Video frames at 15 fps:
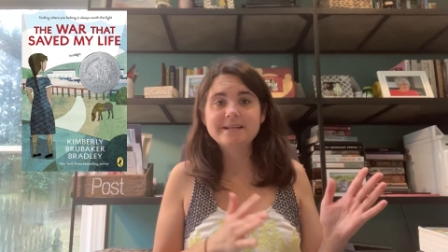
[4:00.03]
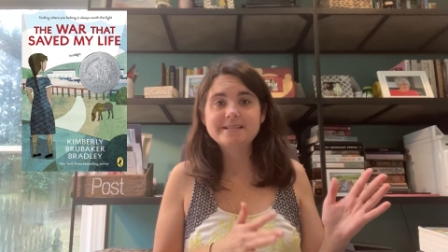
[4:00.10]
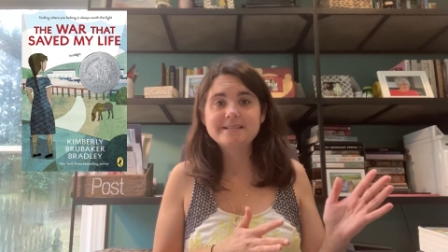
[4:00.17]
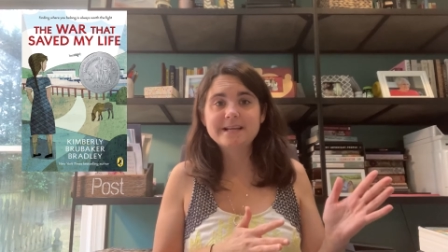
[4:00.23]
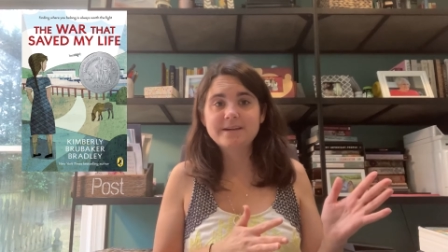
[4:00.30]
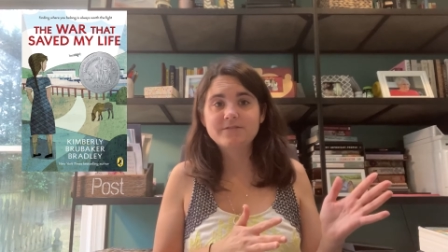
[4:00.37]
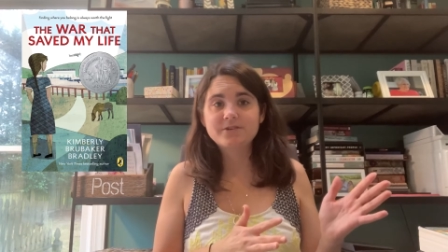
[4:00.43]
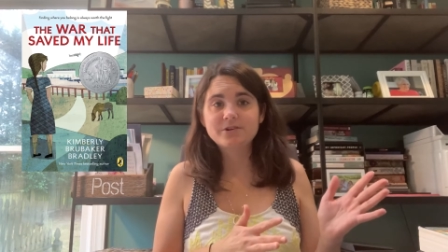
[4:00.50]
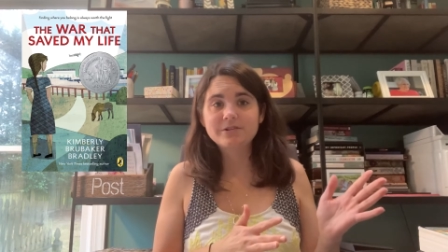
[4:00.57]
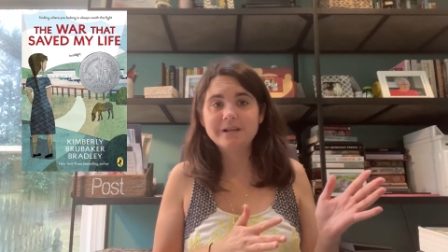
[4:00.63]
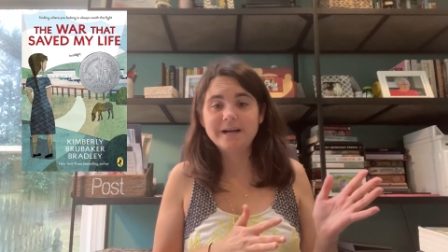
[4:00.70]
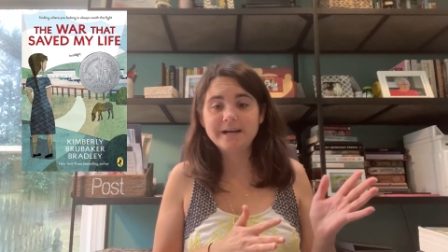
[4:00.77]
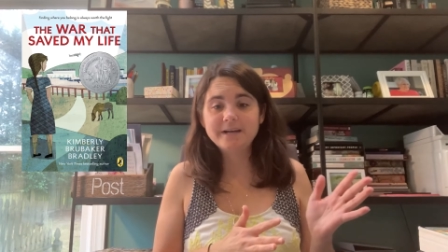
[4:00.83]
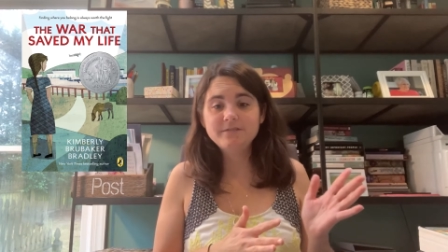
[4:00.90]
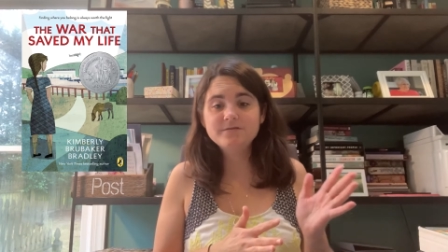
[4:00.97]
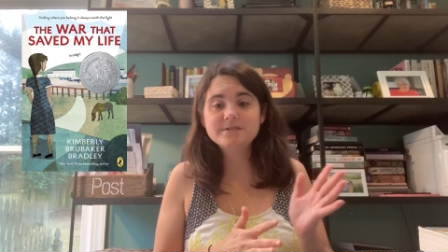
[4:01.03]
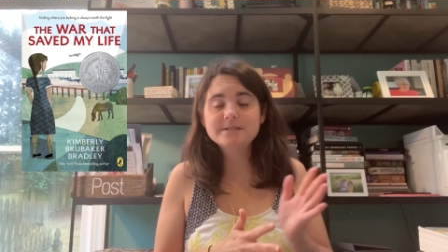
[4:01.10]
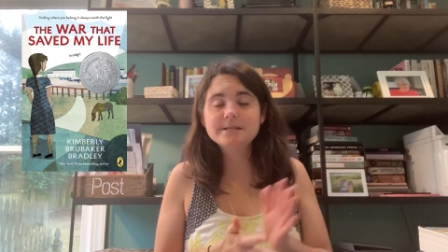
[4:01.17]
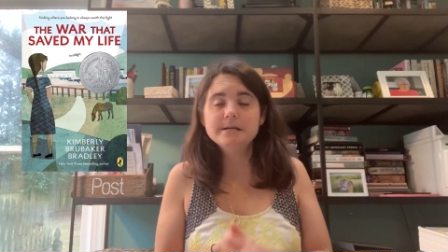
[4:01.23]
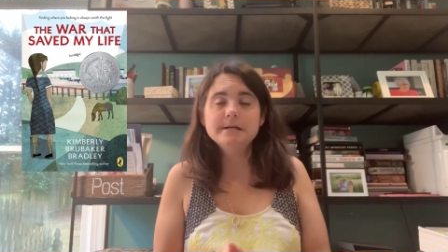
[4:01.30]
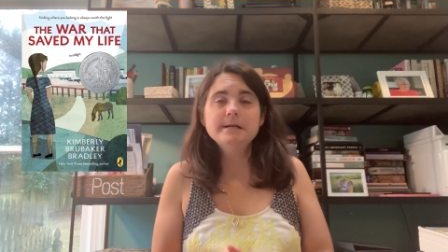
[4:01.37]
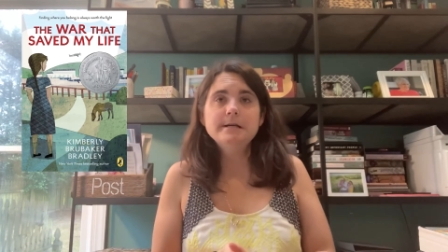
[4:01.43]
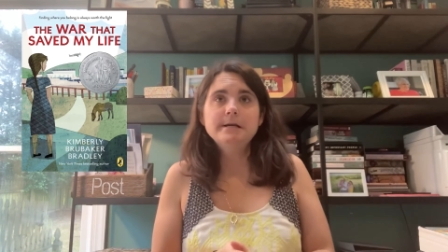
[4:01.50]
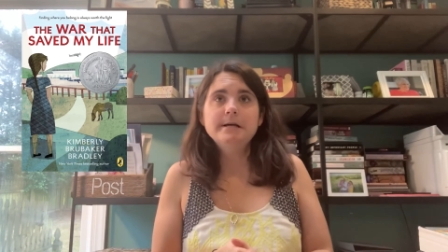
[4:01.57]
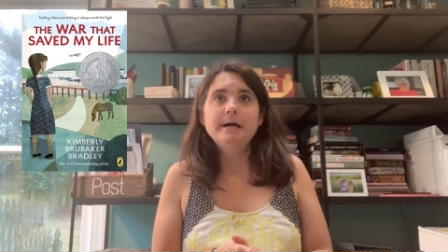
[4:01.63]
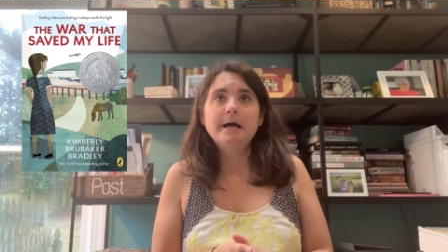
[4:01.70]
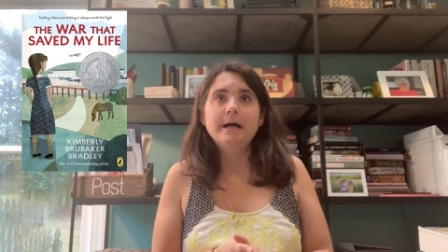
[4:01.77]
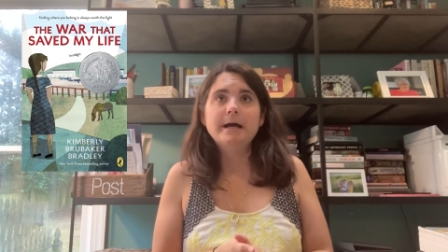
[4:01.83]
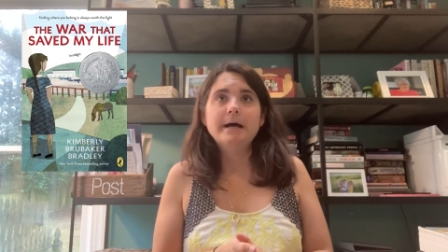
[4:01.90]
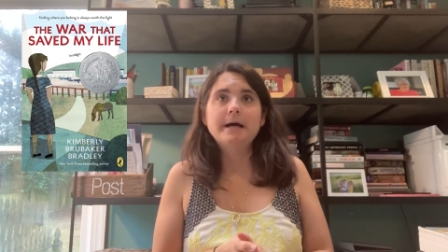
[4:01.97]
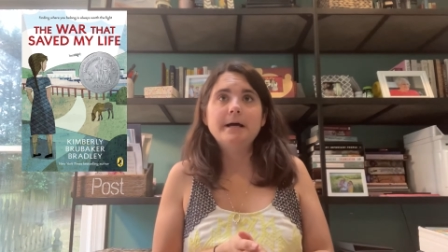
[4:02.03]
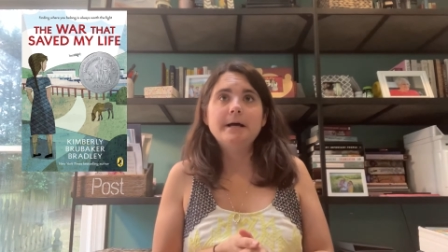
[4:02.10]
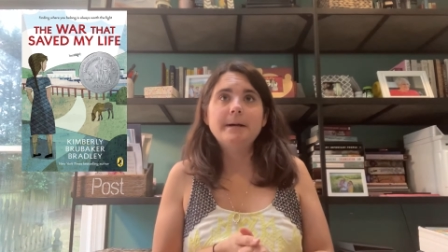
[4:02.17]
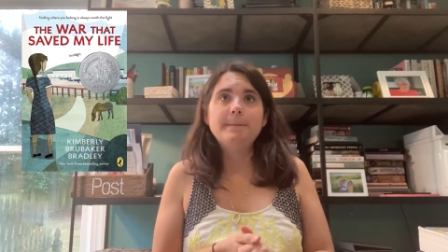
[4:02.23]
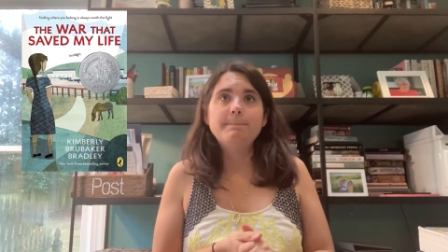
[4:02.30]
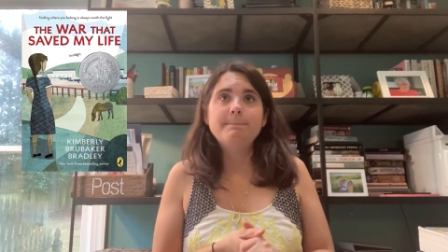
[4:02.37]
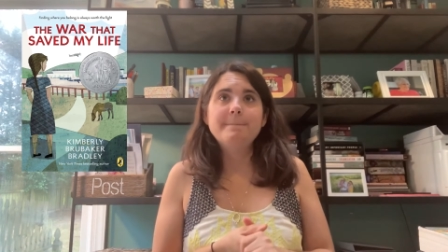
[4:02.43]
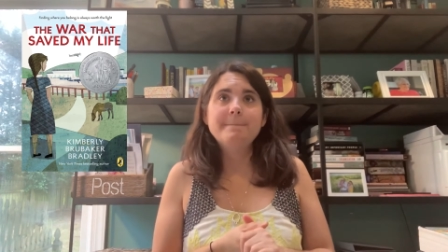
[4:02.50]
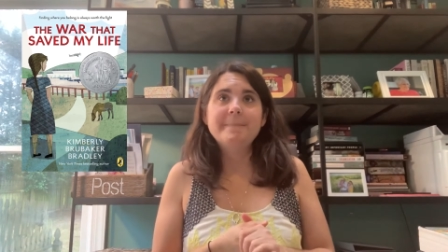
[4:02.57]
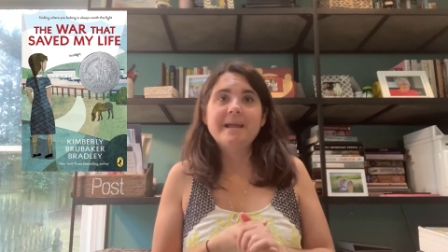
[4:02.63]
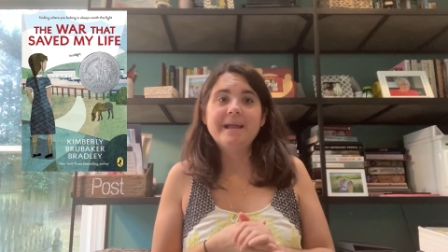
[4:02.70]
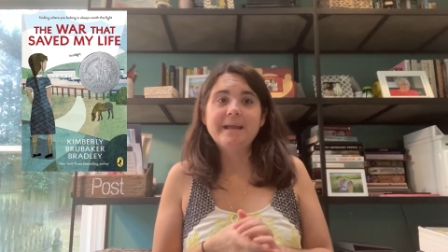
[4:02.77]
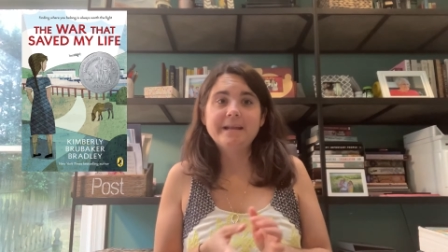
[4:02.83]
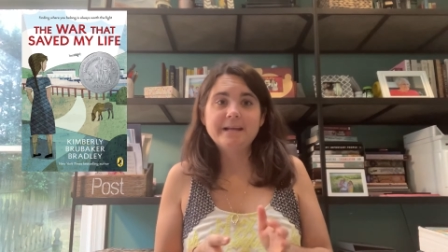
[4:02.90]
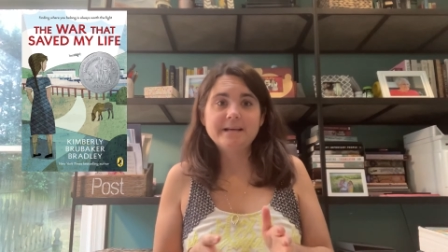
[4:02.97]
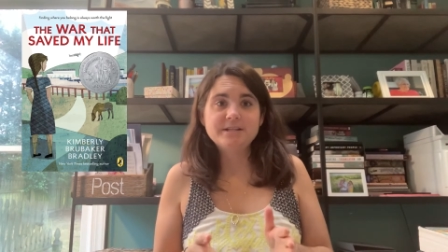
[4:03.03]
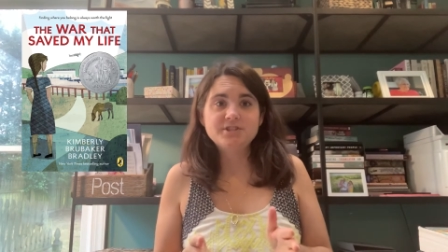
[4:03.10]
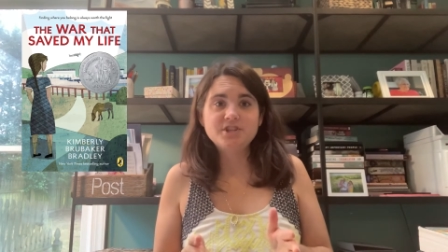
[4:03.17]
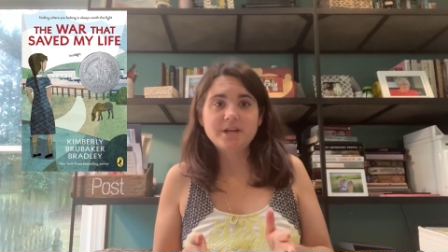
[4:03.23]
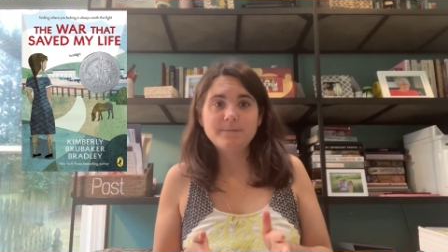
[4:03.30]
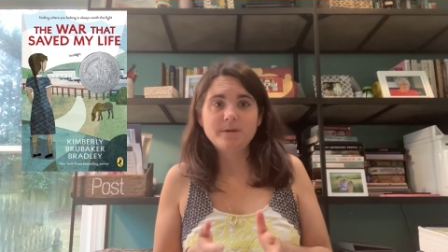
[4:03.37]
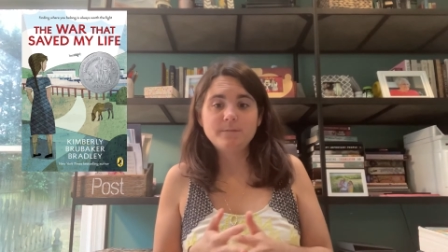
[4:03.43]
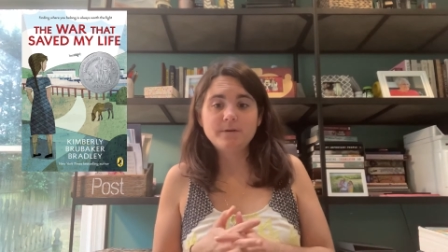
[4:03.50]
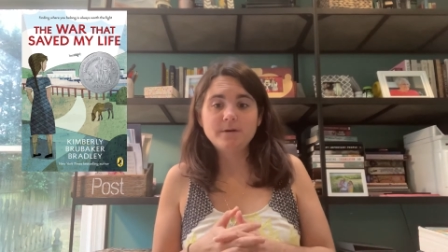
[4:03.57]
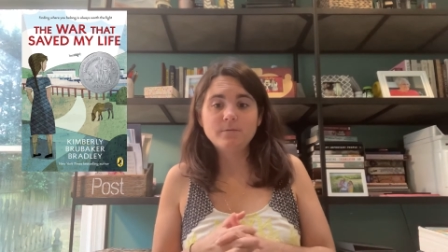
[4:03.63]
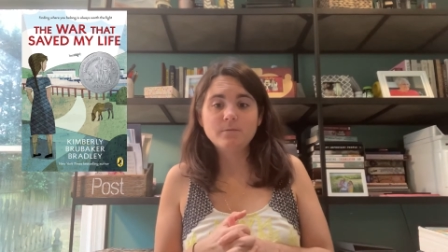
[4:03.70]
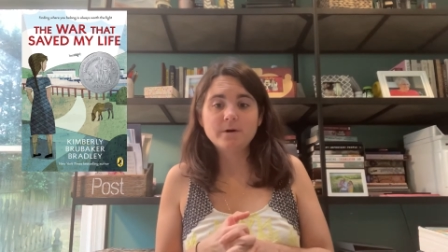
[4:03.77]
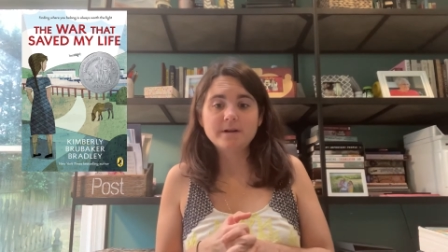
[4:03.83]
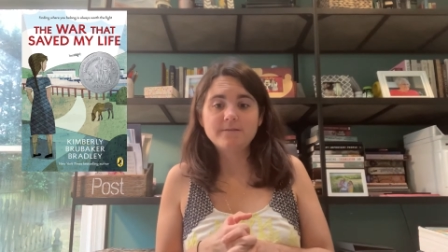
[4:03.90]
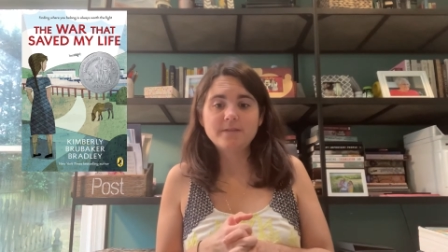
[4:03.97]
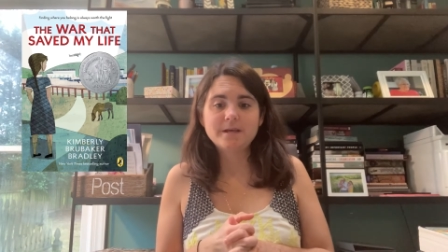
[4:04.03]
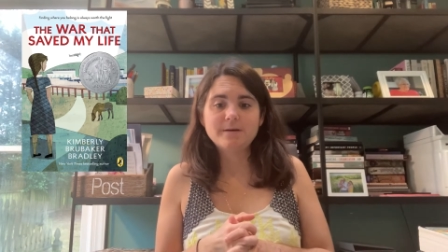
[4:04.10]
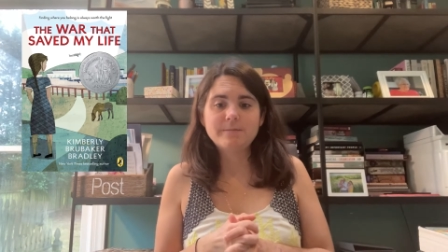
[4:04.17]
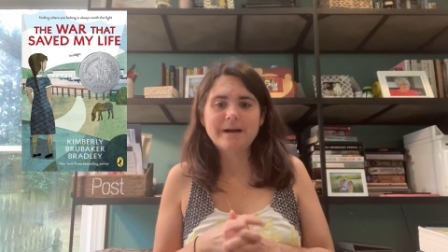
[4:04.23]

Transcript: save their lives. Um, Ada and Jamie being one of them.